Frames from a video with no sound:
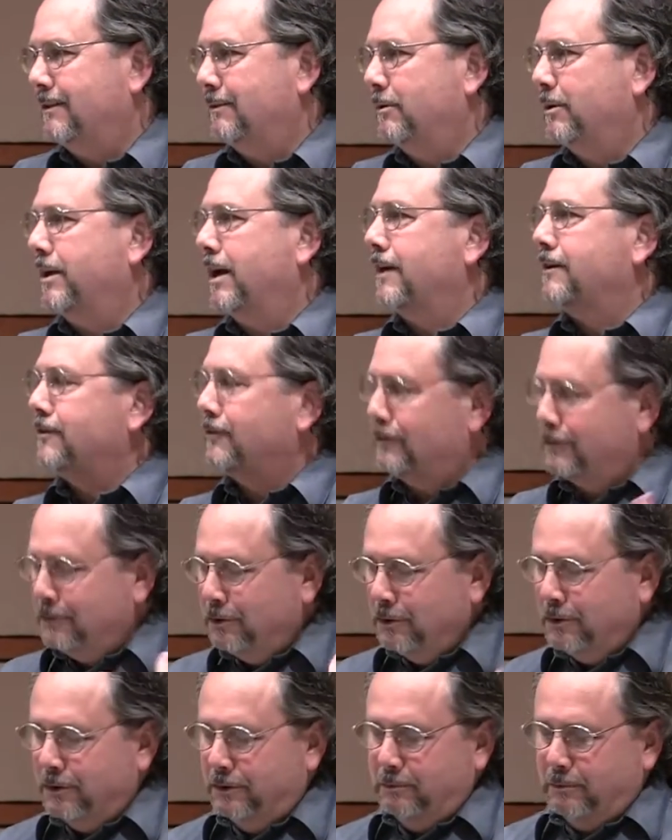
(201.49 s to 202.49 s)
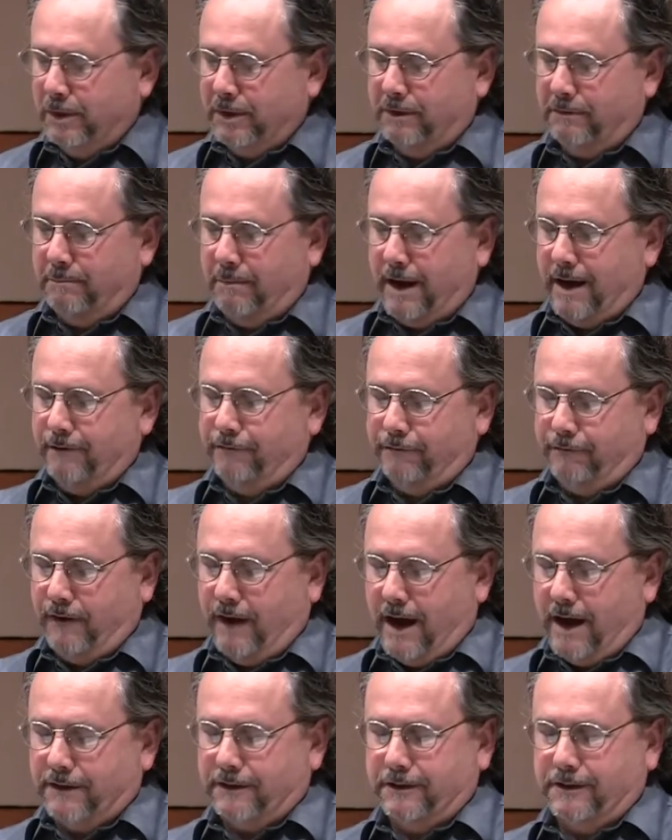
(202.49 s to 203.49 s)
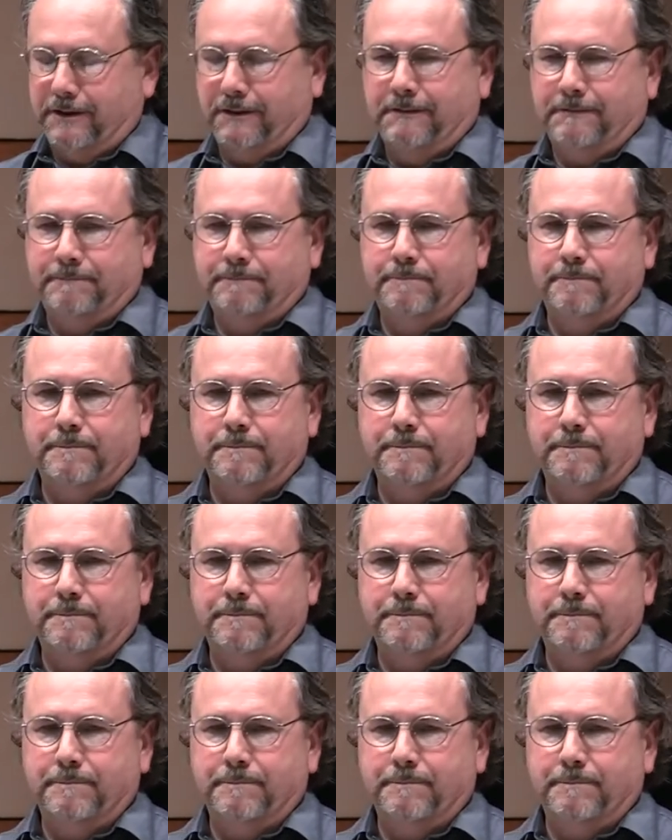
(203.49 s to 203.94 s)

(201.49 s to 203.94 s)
when I stood with my father